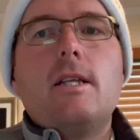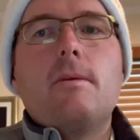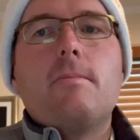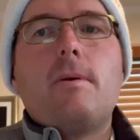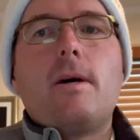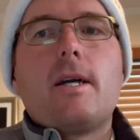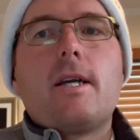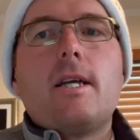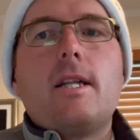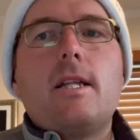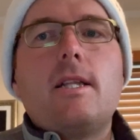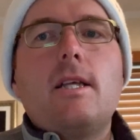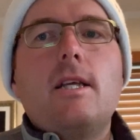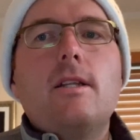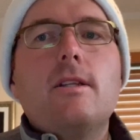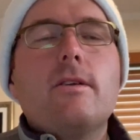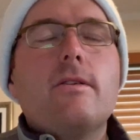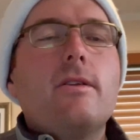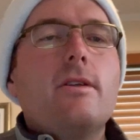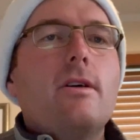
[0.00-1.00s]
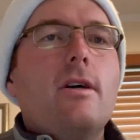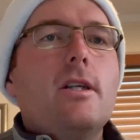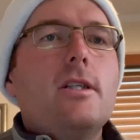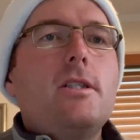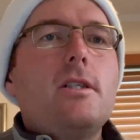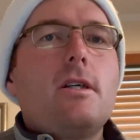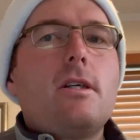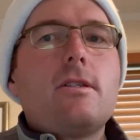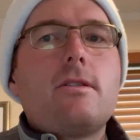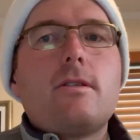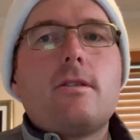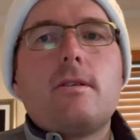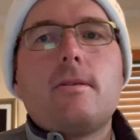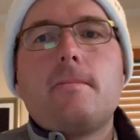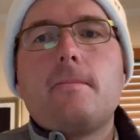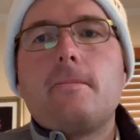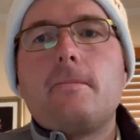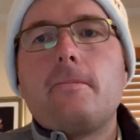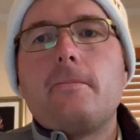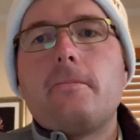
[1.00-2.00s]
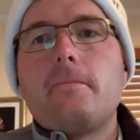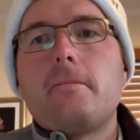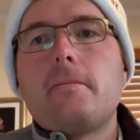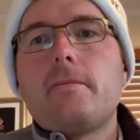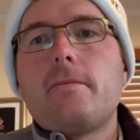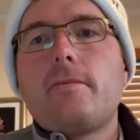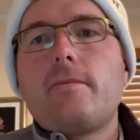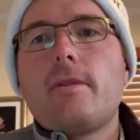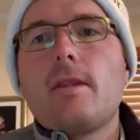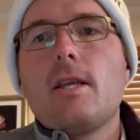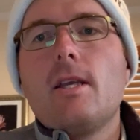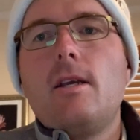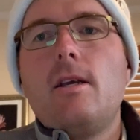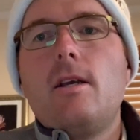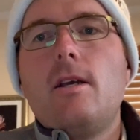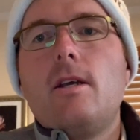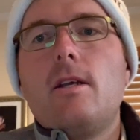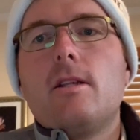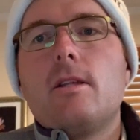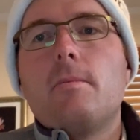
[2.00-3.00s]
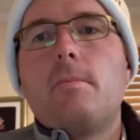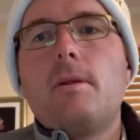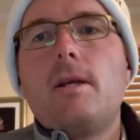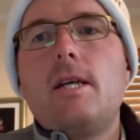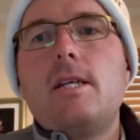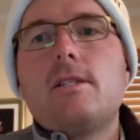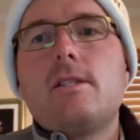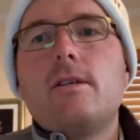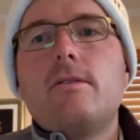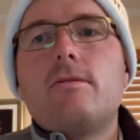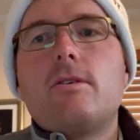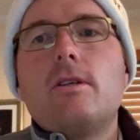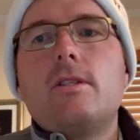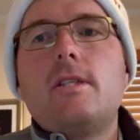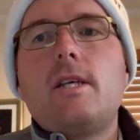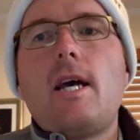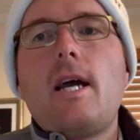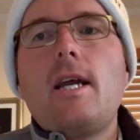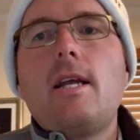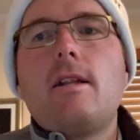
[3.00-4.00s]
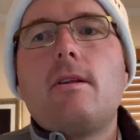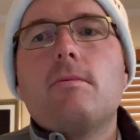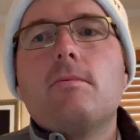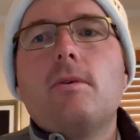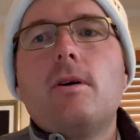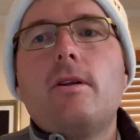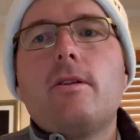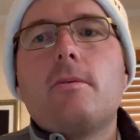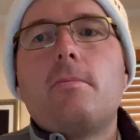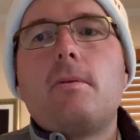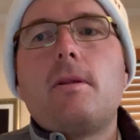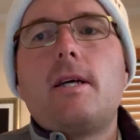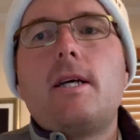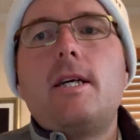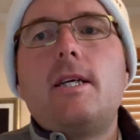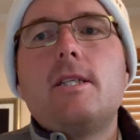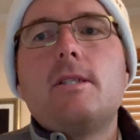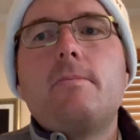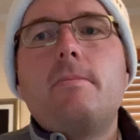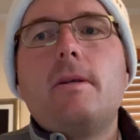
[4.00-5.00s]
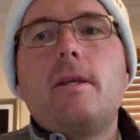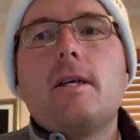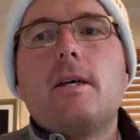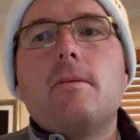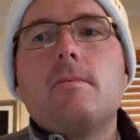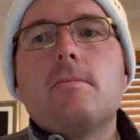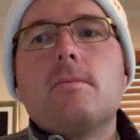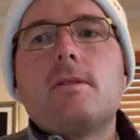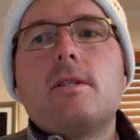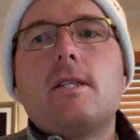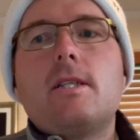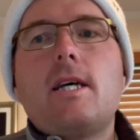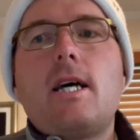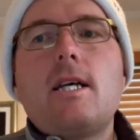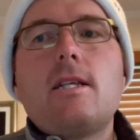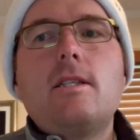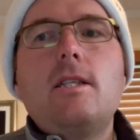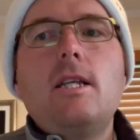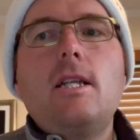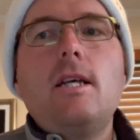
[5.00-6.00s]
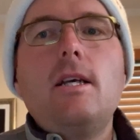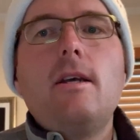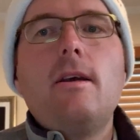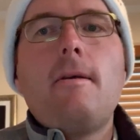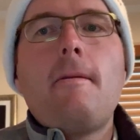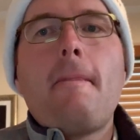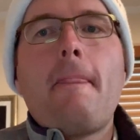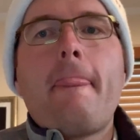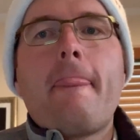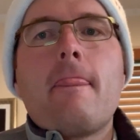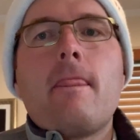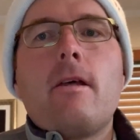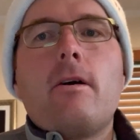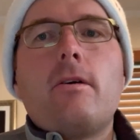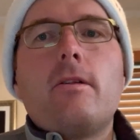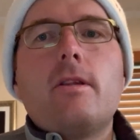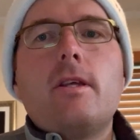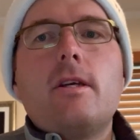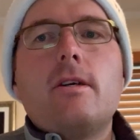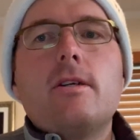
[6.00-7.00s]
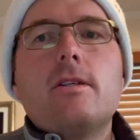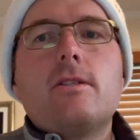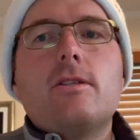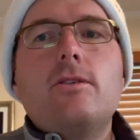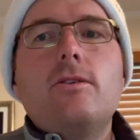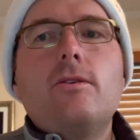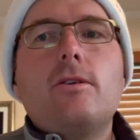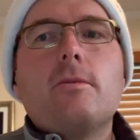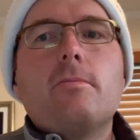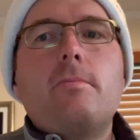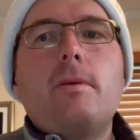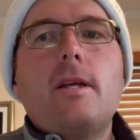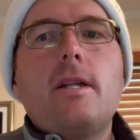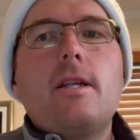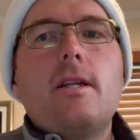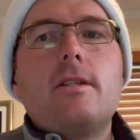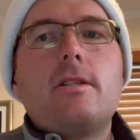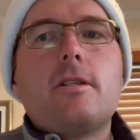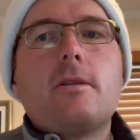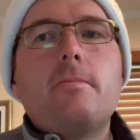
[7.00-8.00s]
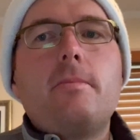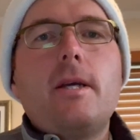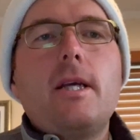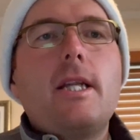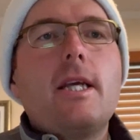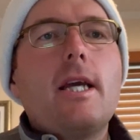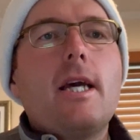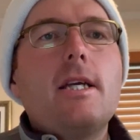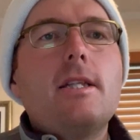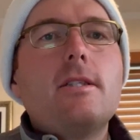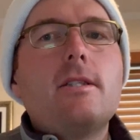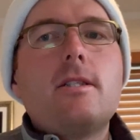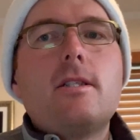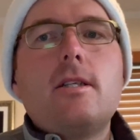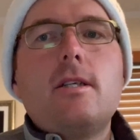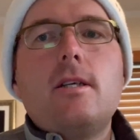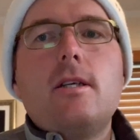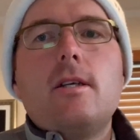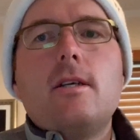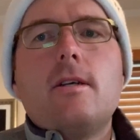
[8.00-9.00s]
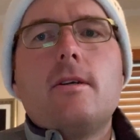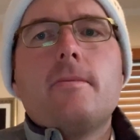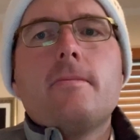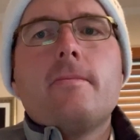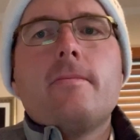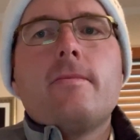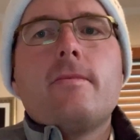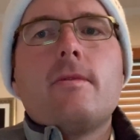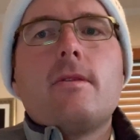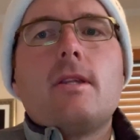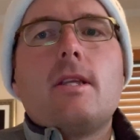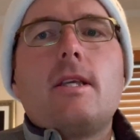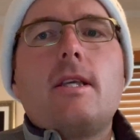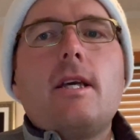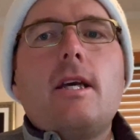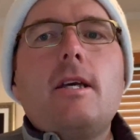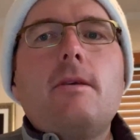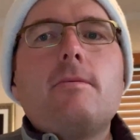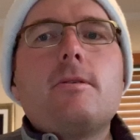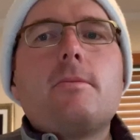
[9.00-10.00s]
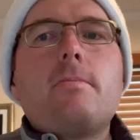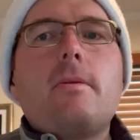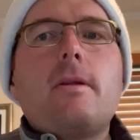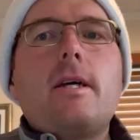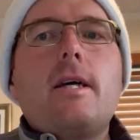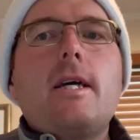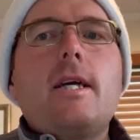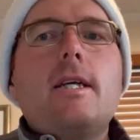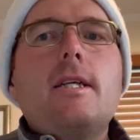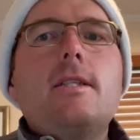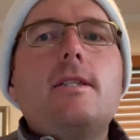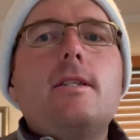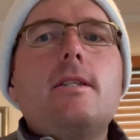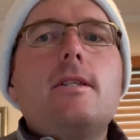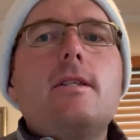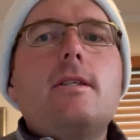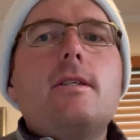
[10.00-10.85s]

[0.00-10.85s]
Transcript: their bucket at the end of the 9 shots. The players then rotate, and one of the players becomes the task setter, while there is a new competitor to compete against. The game is played